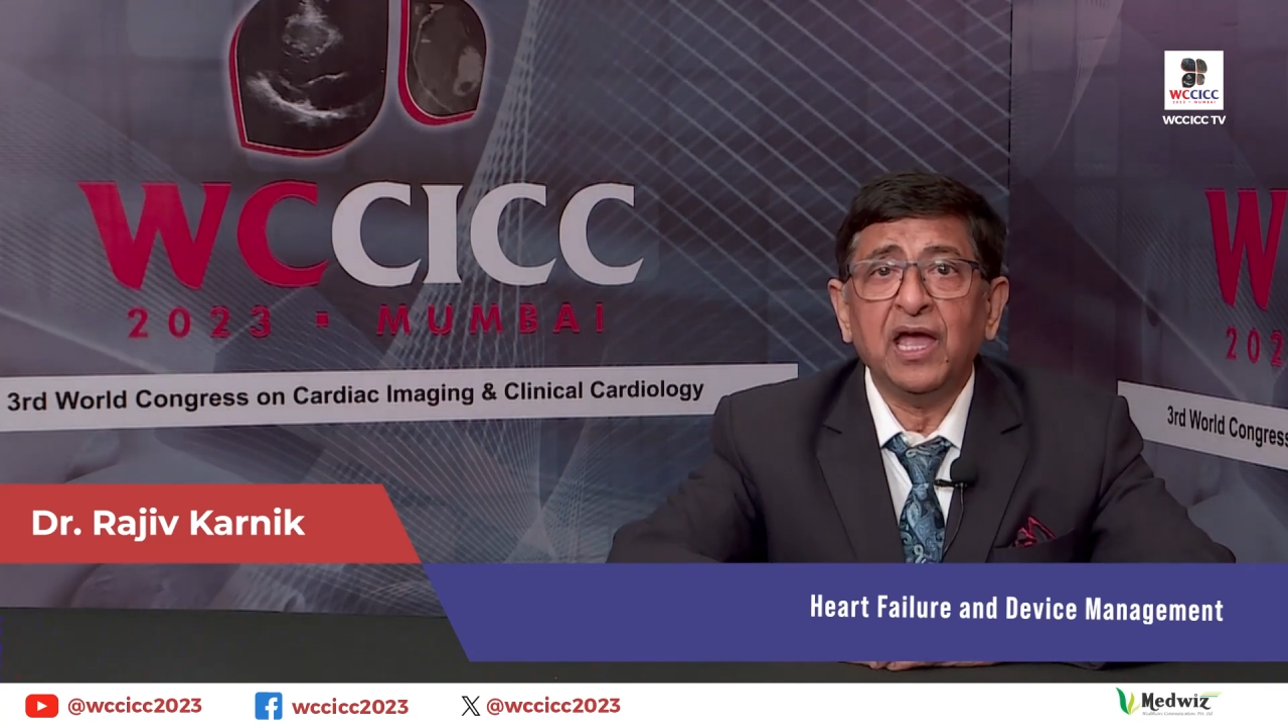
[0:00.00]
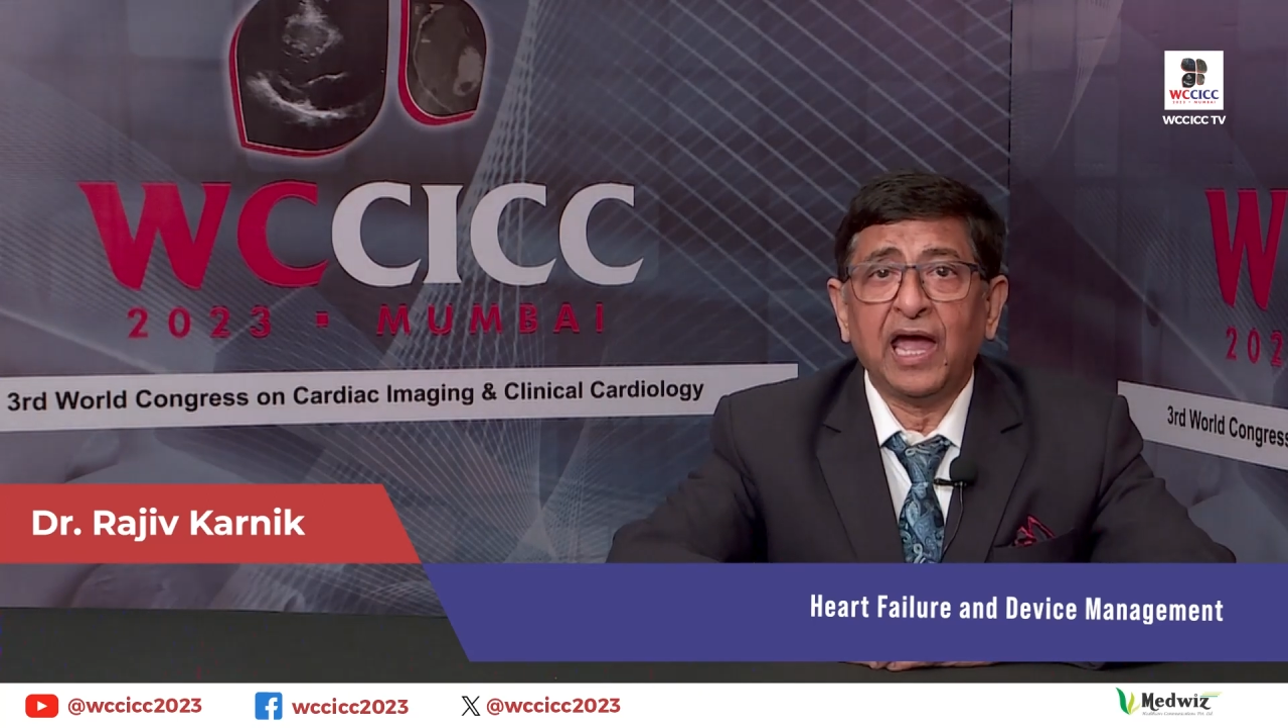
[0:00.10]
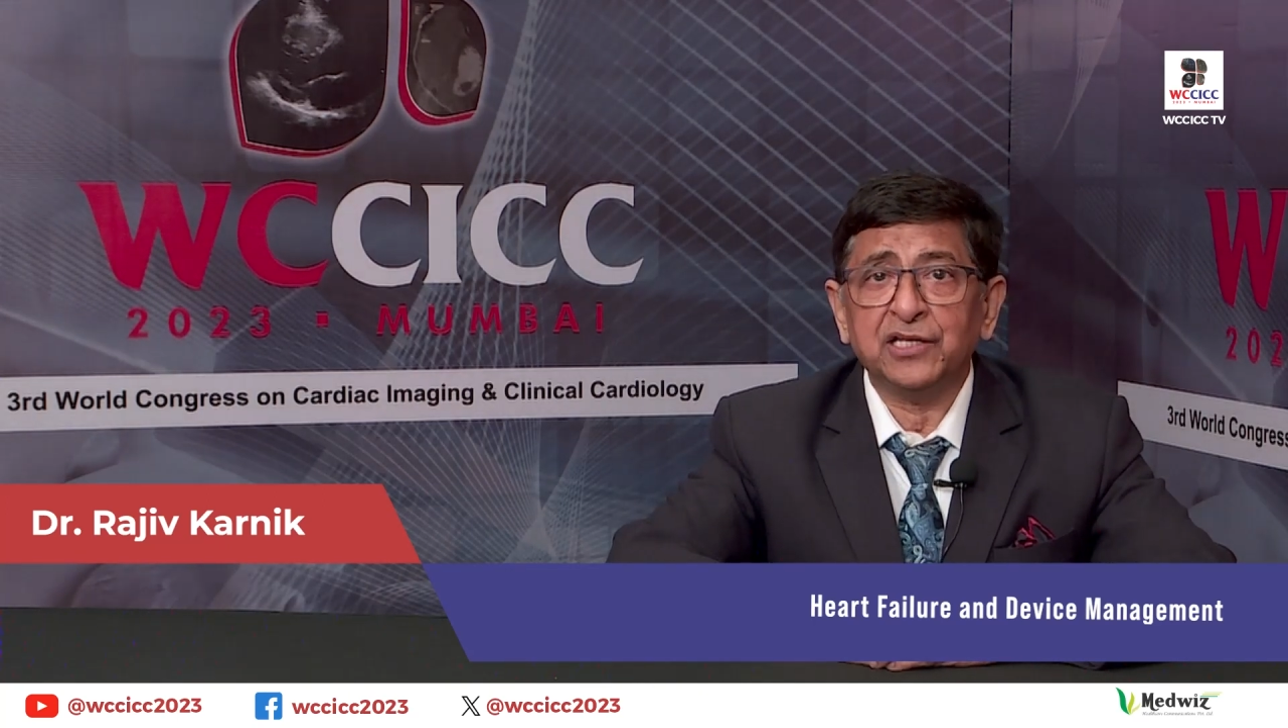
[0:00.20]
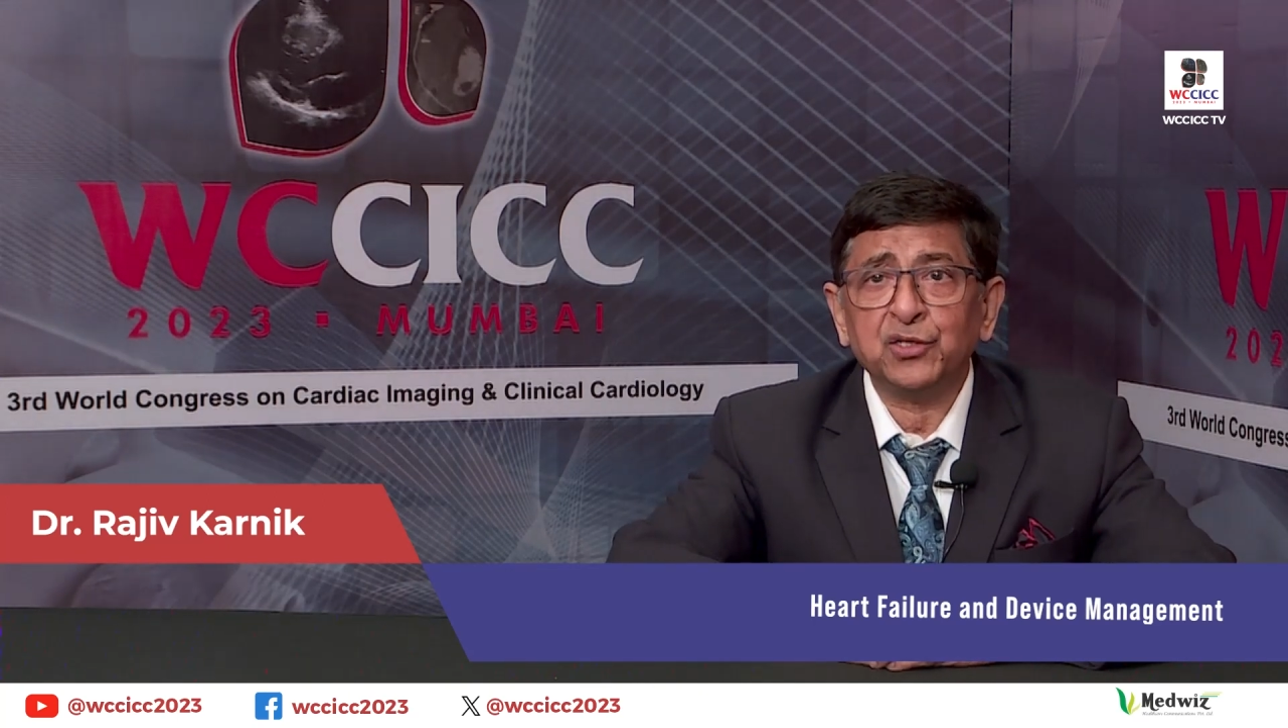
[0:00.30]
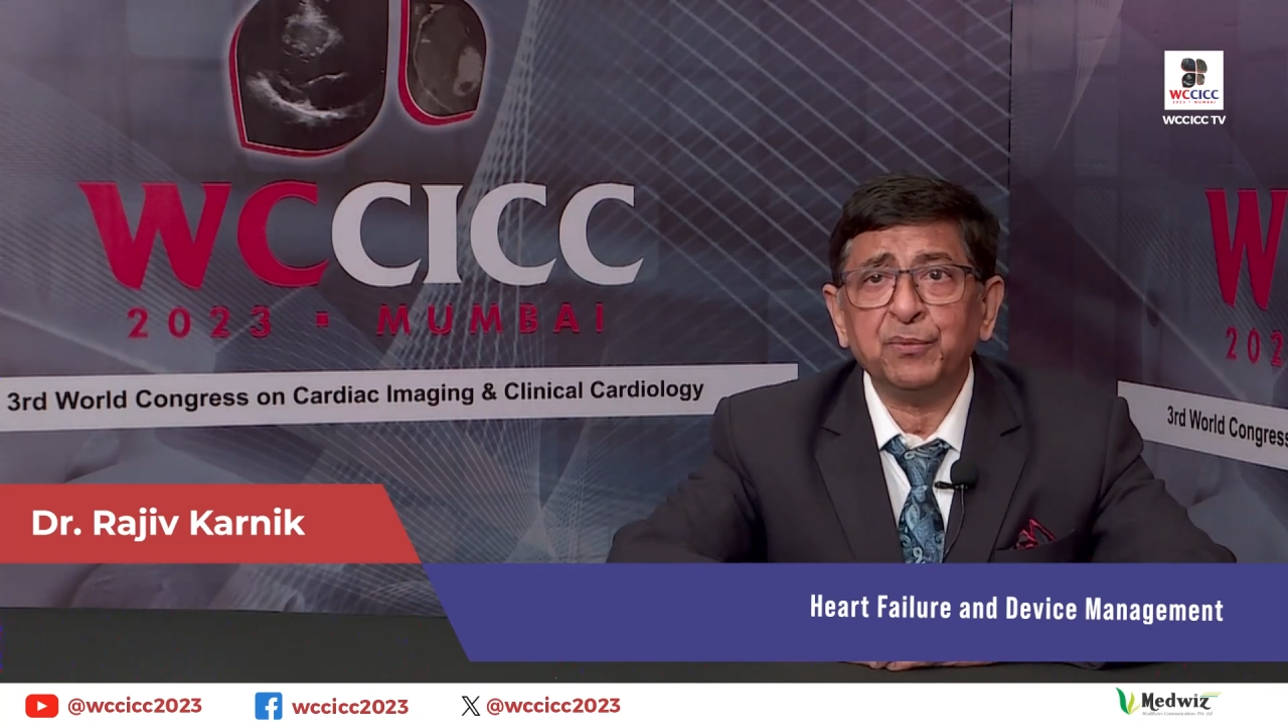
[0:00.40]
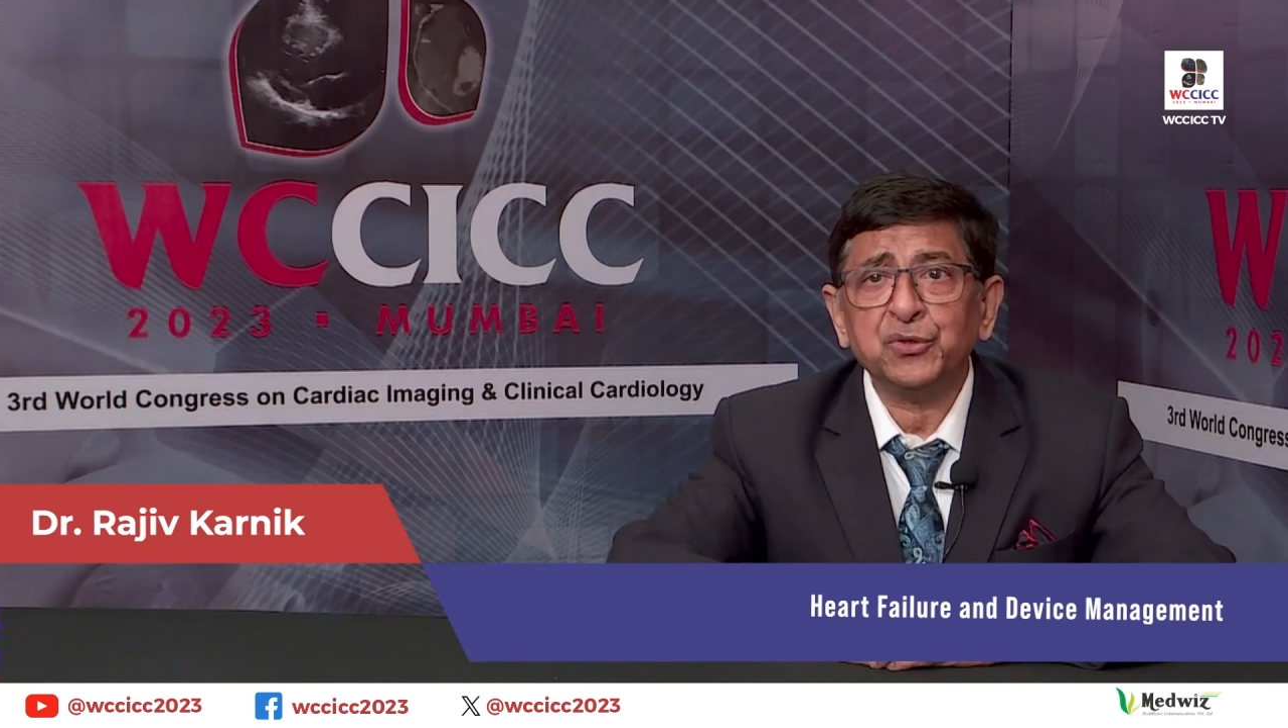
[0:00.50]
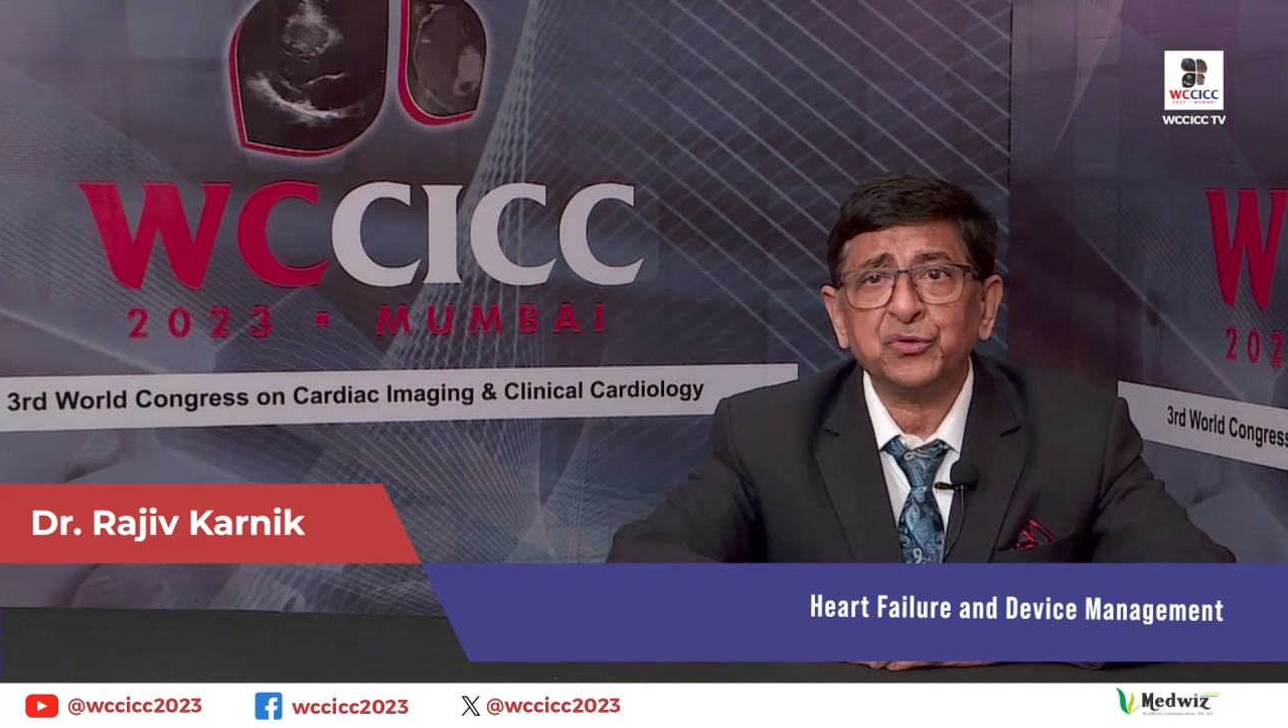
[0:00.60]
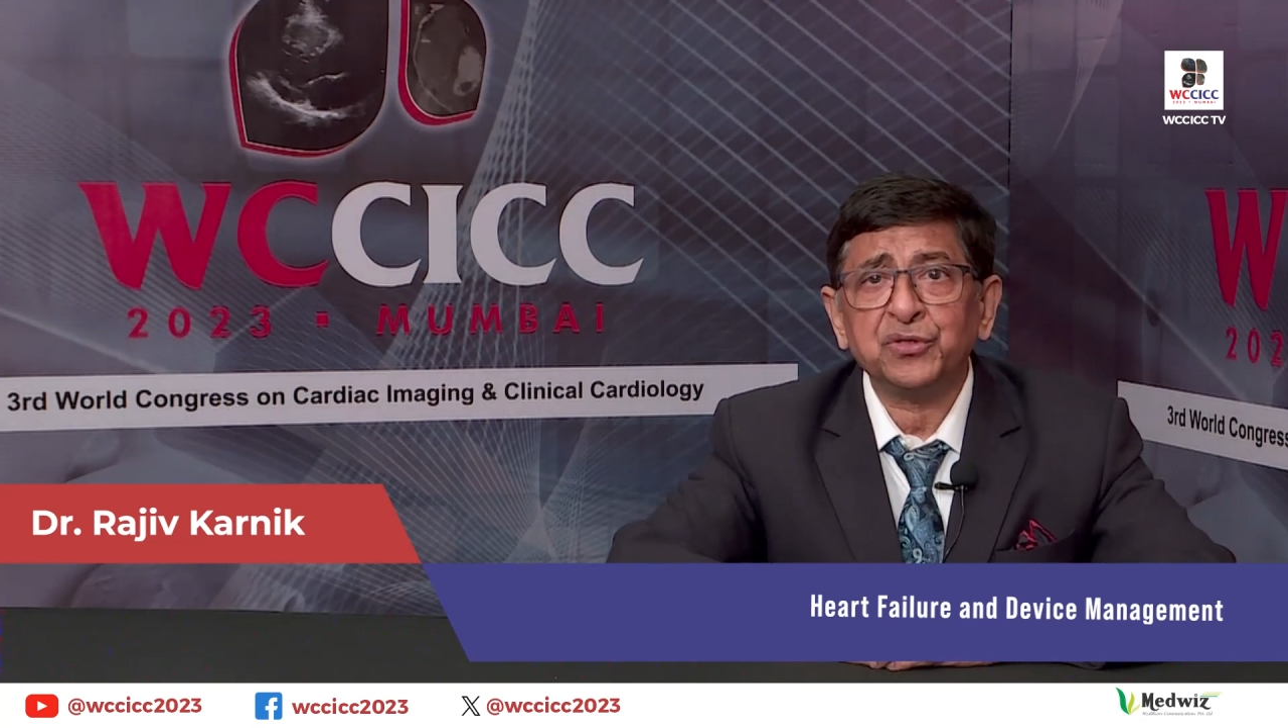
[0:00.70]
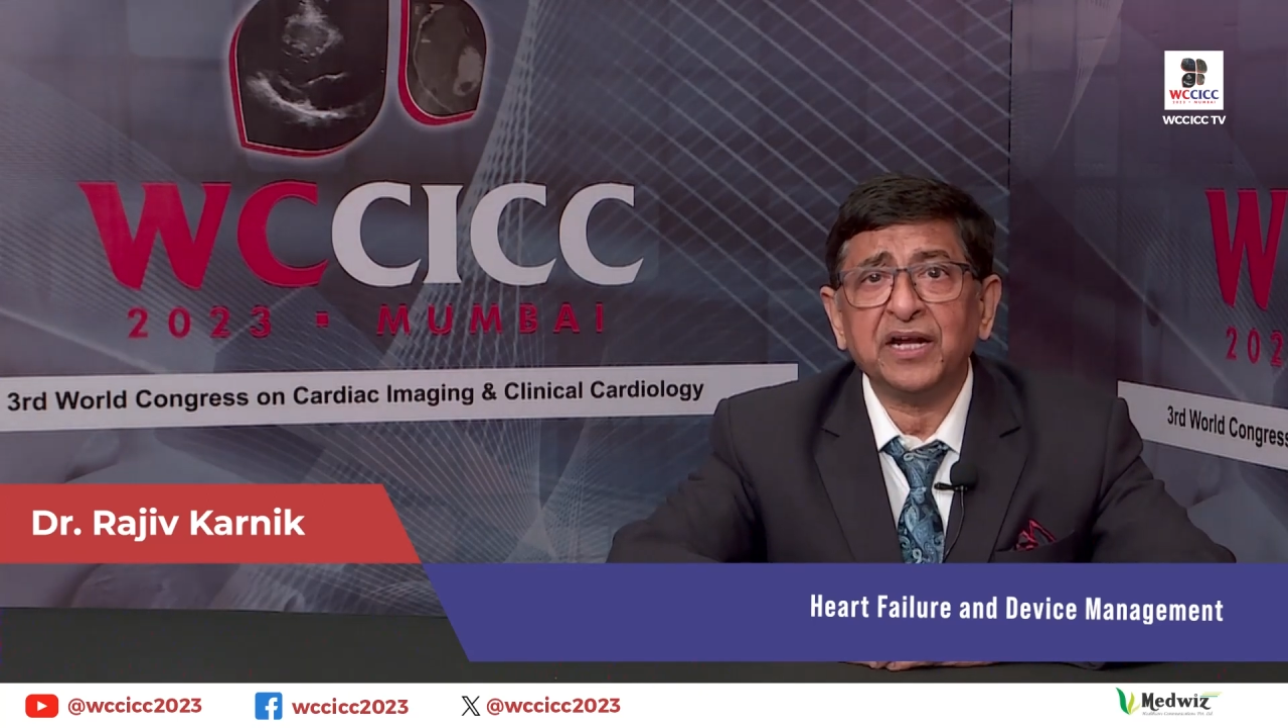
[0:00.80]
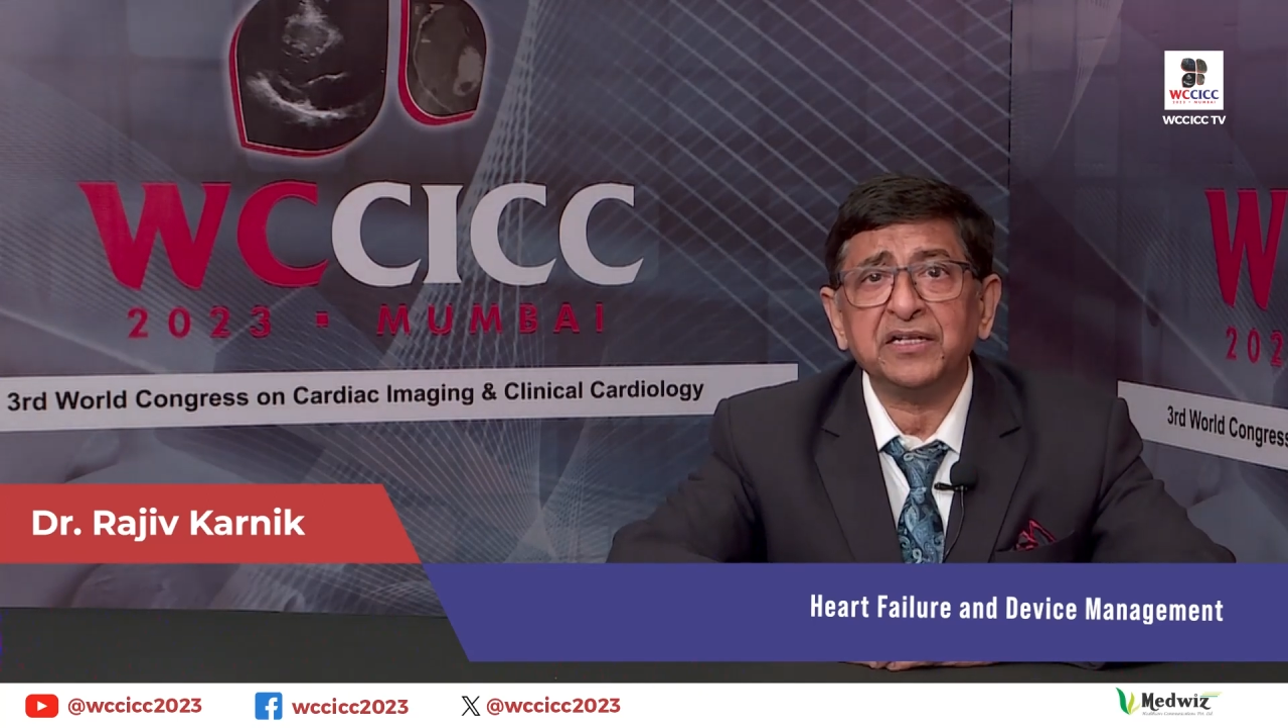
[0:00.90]
As opposed
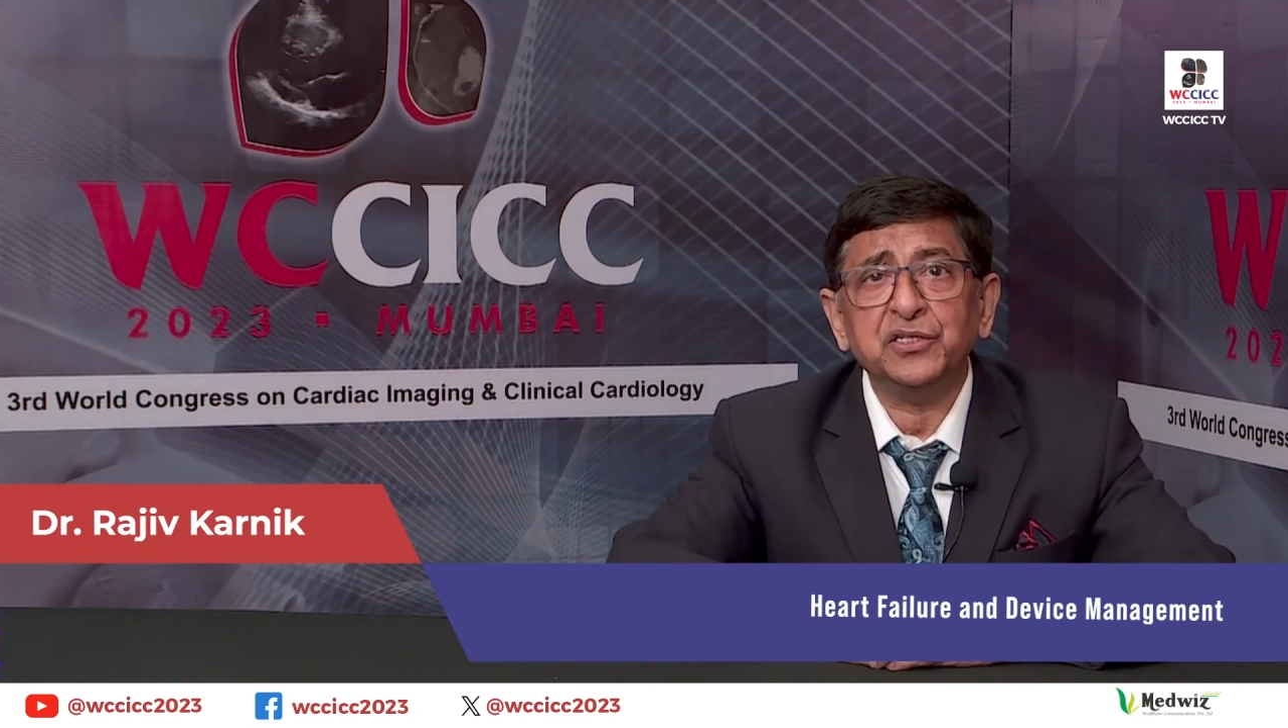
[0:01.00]
to that,